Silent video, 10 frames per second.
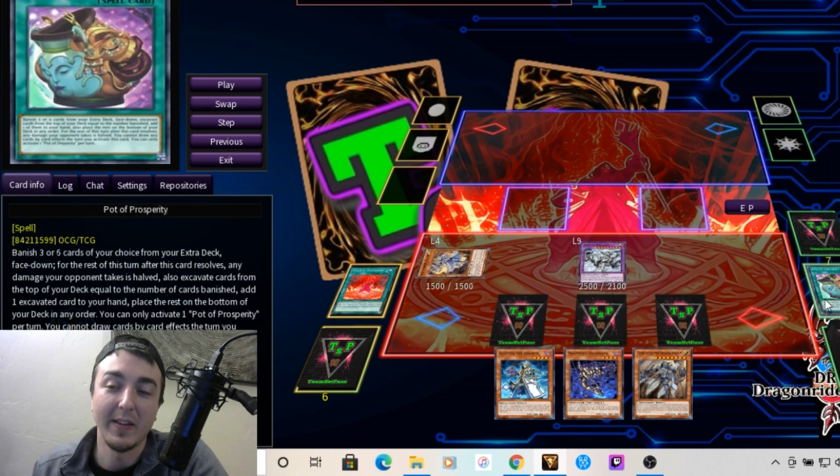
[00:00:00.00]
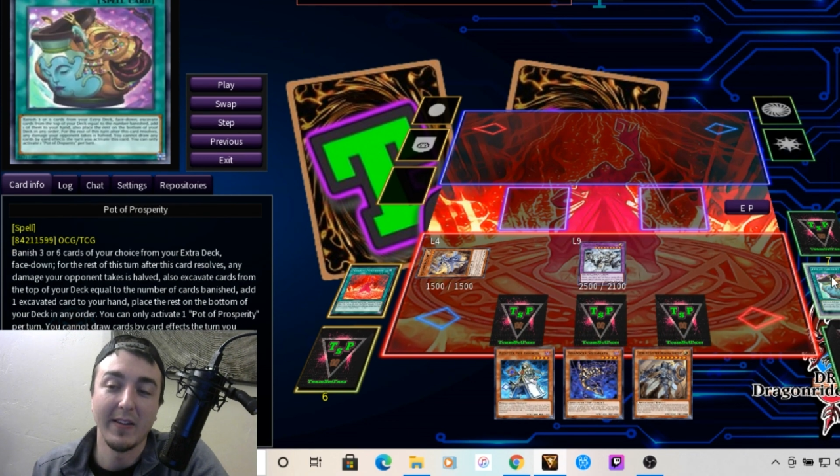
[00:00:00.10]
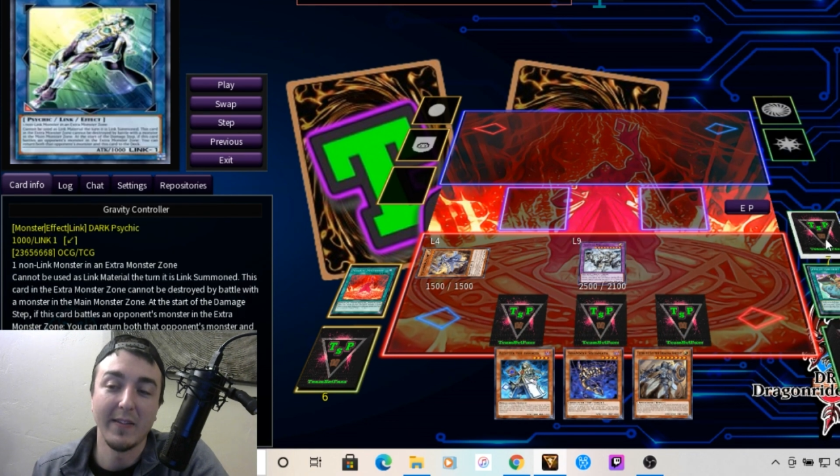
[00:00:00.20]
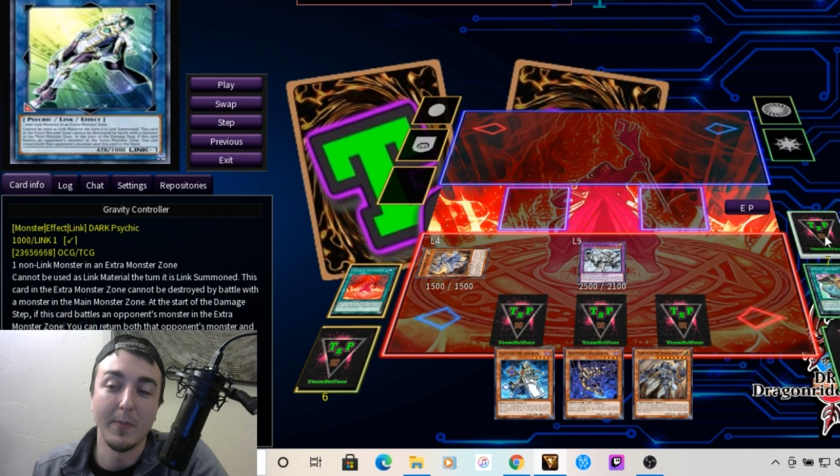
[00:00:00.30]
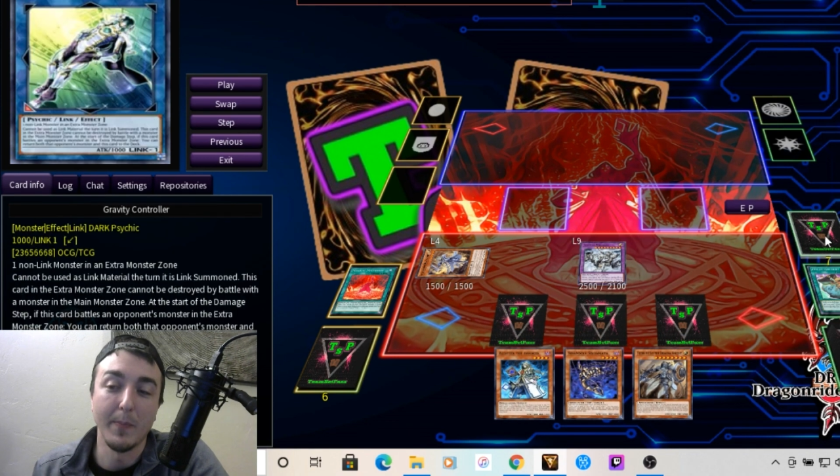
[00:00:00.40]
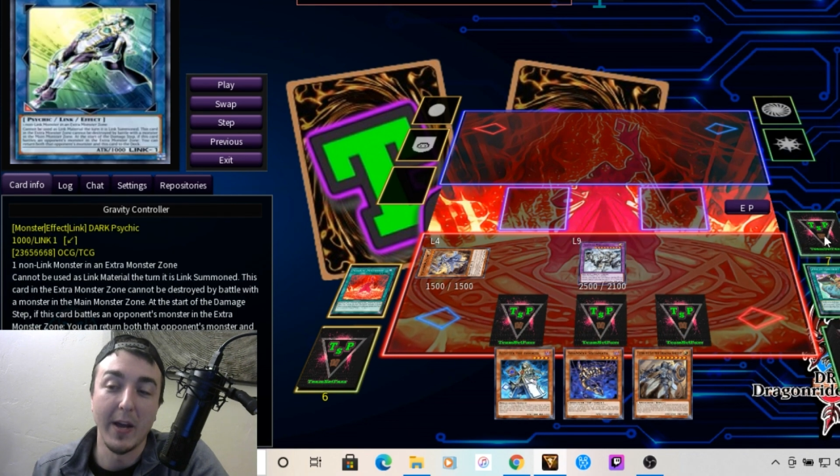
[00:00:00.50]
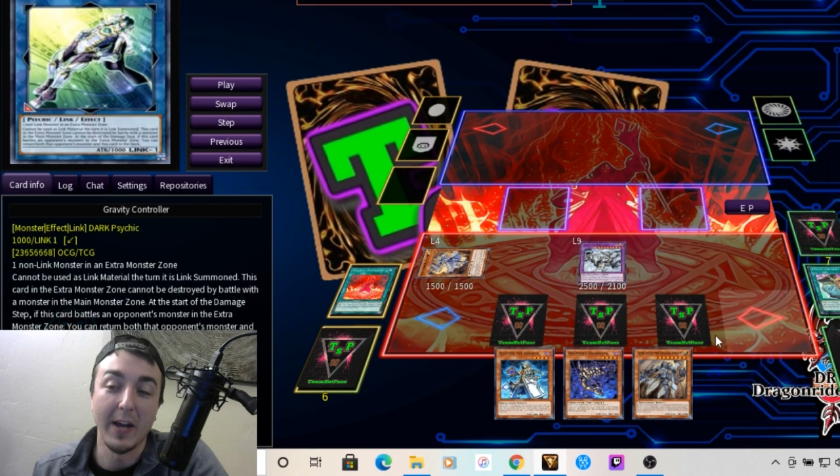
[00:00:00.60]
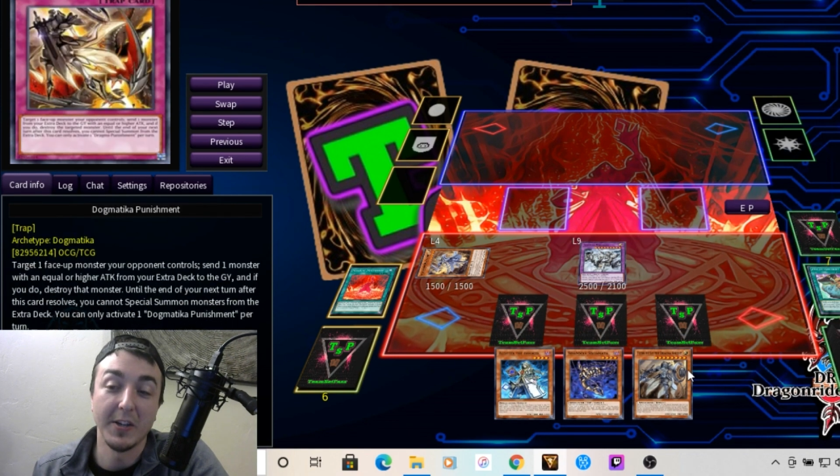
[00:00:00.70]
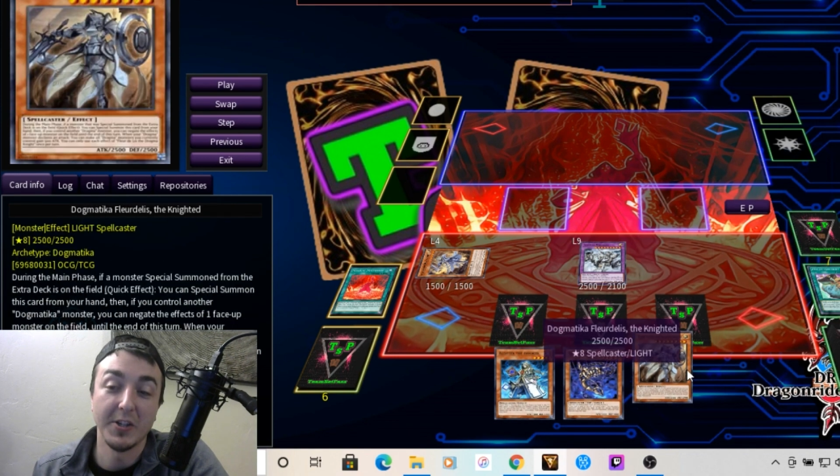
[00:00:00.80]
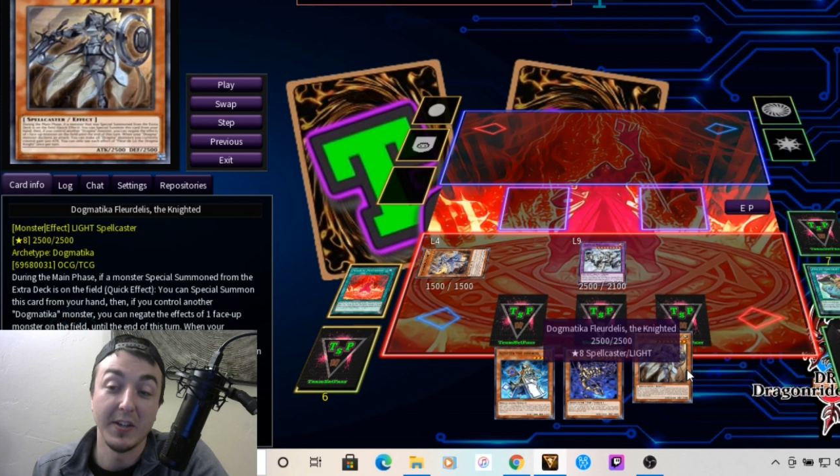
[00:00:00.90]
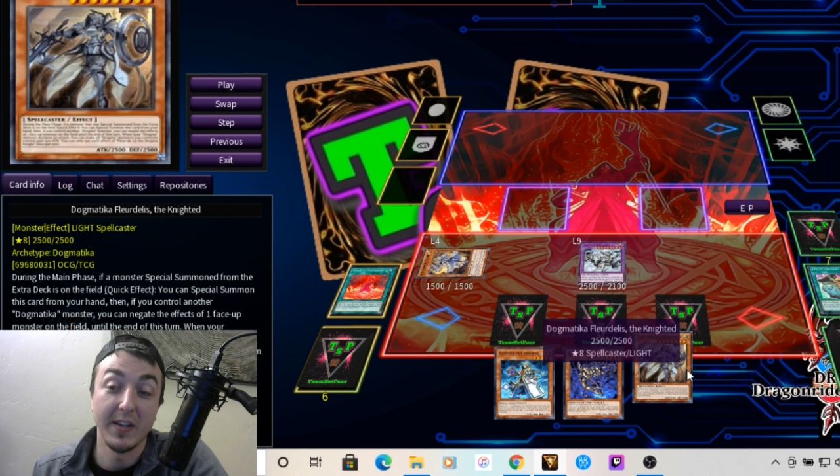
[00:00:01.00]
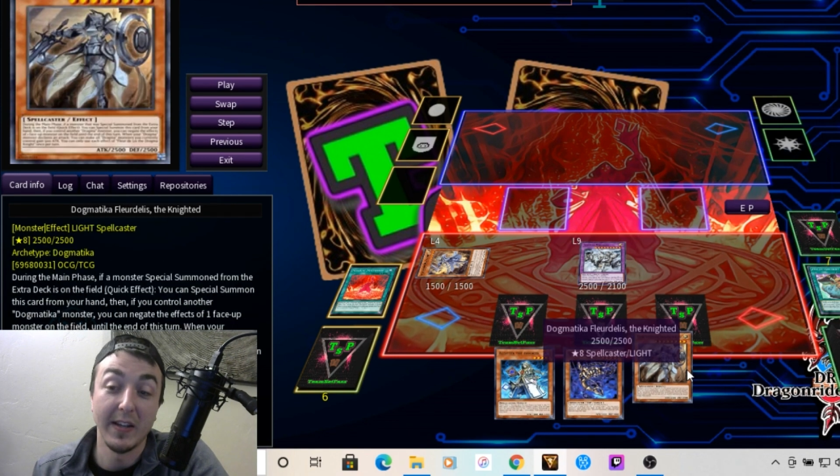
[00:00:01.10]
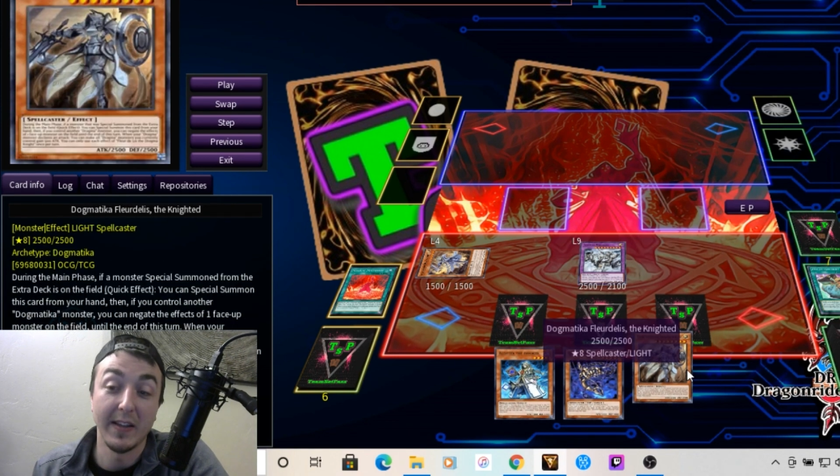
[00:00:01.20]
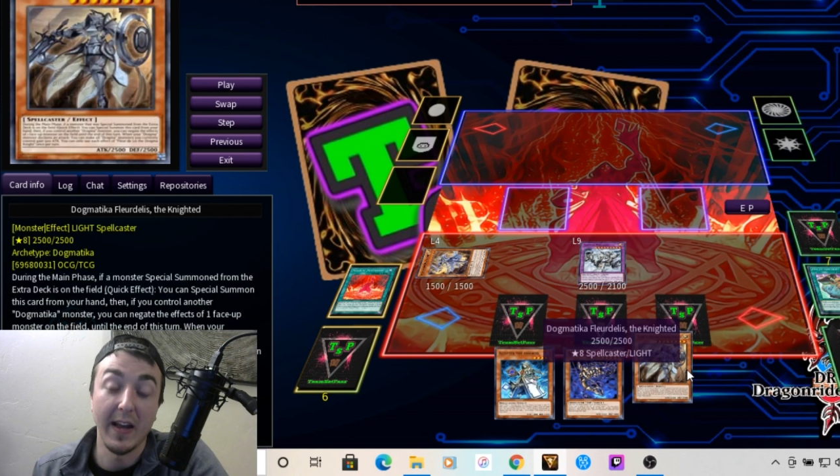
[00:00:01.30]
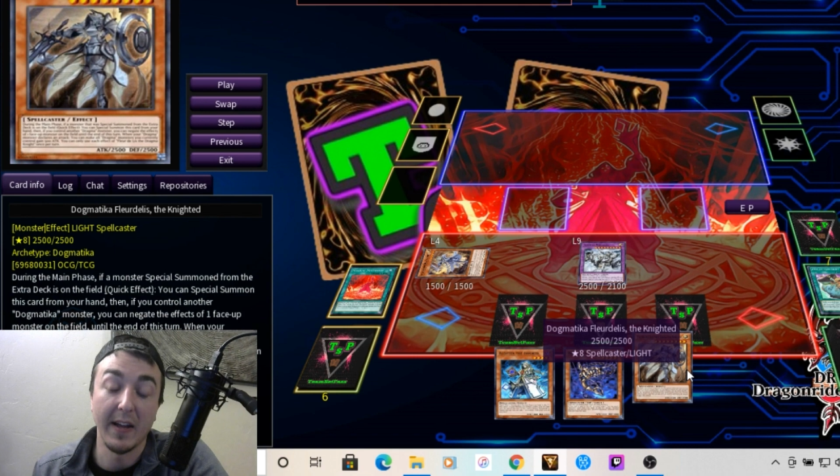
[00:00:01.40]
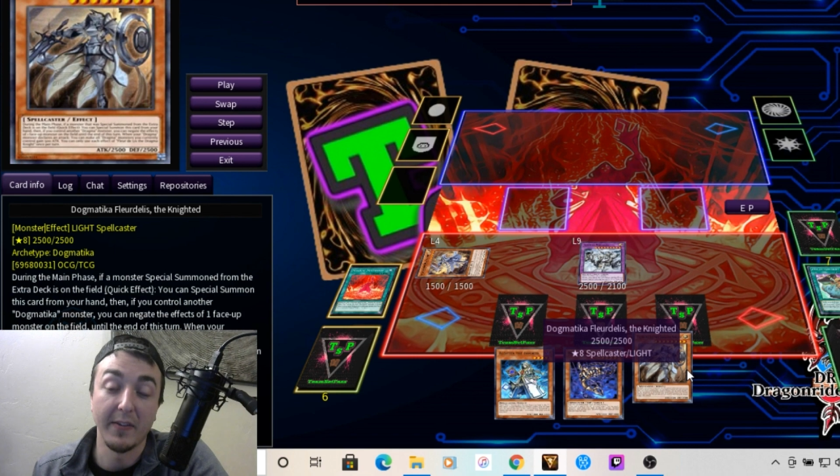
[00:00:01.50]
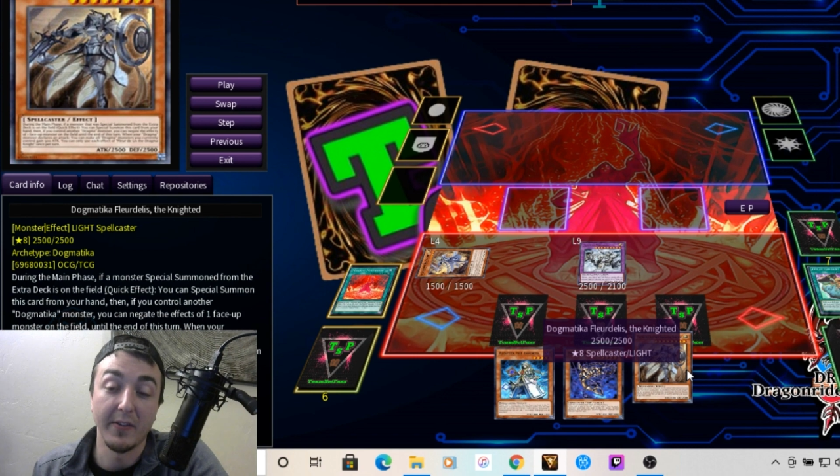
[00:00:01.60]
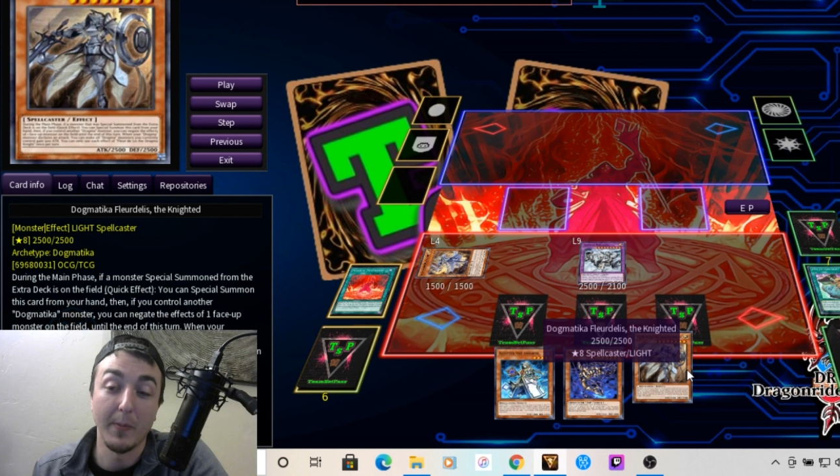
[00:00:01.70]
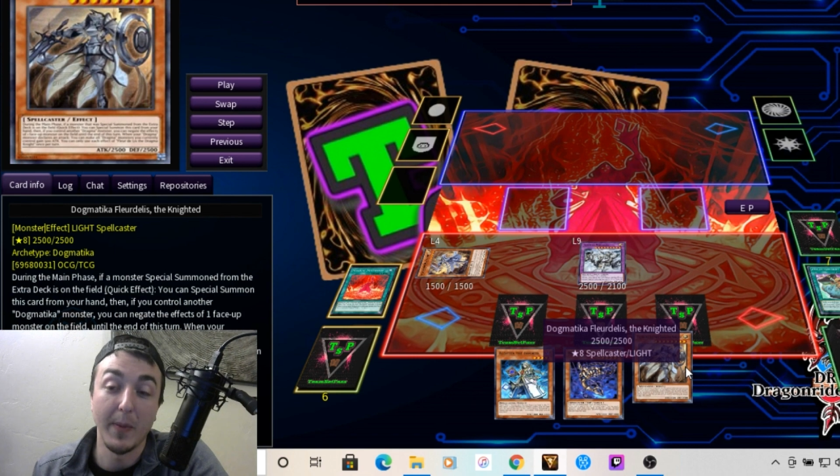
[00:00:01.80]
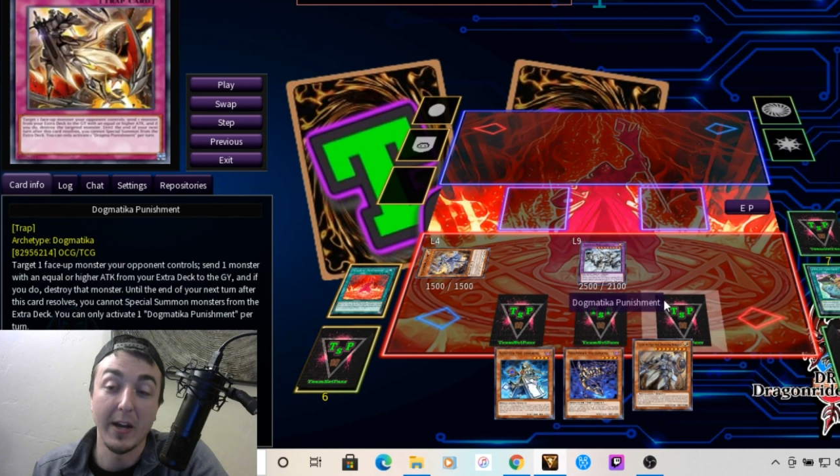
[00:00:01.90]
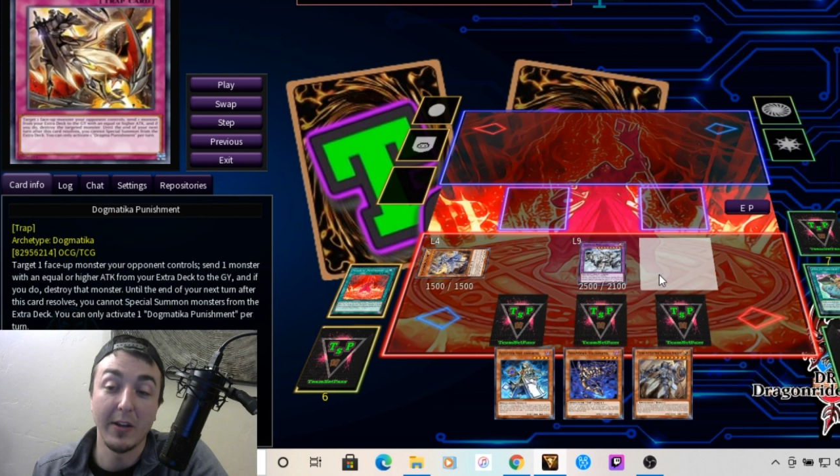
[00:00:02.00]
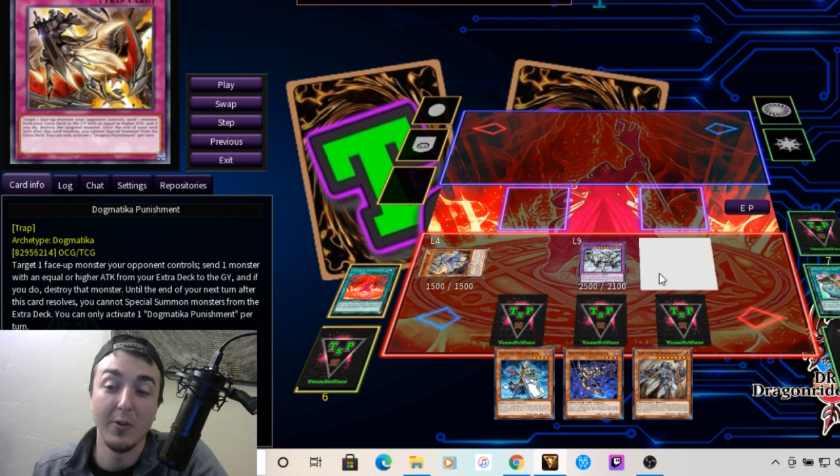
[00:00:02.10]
they can still banish it to get the Alistair back.